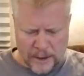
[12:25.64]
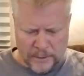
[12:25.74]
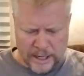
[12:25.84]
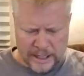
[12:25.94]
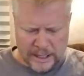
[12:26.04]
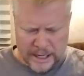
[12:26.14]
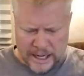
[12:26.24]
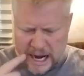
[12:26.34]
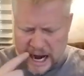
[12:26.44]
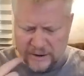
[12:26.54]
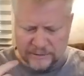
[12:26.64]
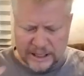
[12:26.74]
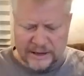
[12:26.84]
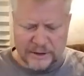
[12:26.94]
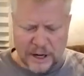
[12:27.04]
Right? I have
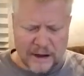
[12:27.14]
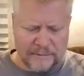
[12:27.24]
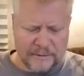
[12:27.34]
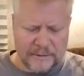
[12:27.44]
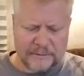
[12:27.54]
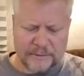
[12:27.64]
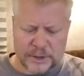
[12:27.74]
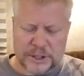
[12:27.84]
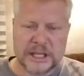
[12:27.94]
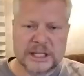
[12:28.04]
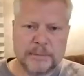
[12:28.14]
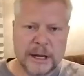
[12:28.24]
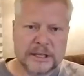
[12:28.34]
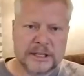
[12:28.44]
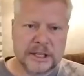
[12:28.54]
lived off of it for 6
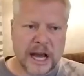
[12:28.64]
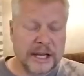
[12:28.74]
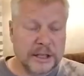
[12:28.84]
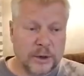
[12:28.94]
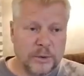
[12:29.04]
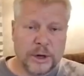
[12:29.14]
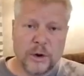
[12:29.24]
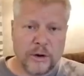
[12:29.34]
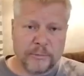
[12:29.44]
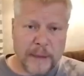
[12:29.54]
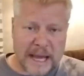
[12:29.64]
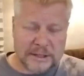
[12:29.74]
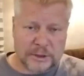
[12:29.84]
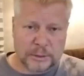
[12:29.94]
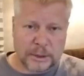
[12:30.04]
months. I don't know if
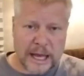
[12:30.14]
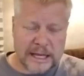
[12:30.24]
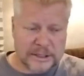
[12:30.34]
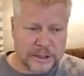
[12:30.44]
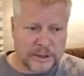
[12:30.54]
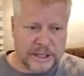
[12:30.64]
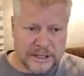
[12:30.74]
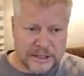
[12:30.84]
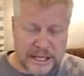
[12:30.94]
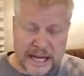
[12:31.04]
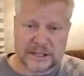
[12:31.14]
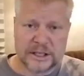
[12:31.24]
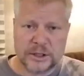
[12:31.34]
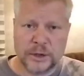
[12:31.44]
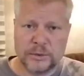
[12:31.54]
Master Blaster is
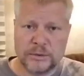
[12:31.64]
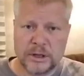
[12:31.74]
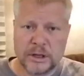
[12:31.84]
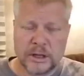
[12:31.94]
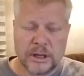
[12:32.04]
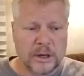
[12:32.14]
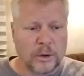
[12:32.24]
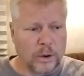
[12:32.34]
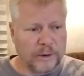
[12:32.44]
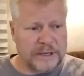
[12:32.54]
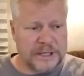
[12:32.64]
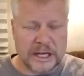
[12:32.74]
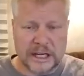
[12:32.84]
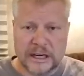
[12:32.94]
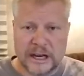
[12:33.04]
destitute or if he's
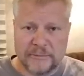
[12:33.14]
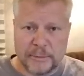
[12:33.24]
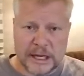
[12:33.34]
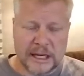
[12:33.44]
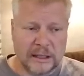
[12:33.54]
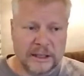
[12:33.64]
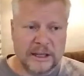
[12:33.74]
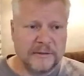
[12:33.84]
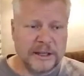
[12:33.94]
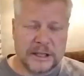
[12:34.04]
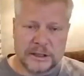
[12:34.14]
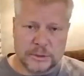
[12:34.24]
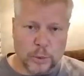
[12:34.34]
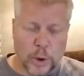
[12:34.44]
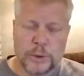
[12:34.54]
getting enough money to live and he's
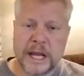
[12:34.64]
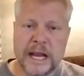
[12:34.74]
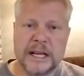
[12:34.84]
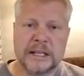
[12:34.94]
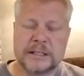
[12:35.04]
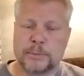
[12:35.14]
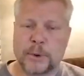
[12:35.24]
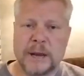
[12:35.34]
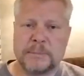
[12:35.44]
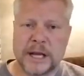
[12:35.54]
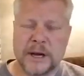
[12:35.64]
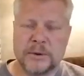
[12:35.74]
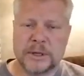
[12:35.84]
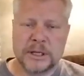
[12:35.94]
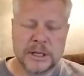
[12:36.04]
rotating his preps
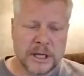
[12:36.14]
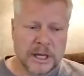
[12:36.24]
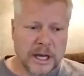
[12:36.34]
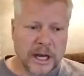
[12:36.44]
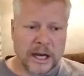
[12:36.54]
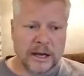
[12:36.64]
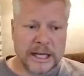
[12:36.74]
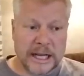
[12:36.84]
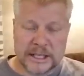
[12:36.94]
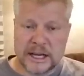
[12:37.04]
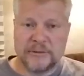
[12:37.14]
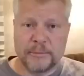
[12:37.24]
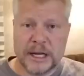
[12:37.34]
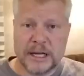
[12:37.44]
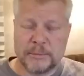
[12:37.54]
out. He has enough
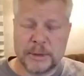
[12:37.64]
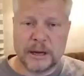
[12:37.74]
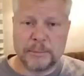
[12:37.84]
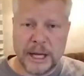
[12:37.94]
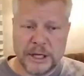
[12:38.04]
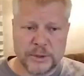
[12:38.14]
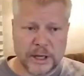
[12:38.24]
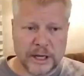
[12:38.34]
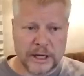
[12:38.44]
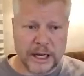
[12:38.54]
money to be on Patreon.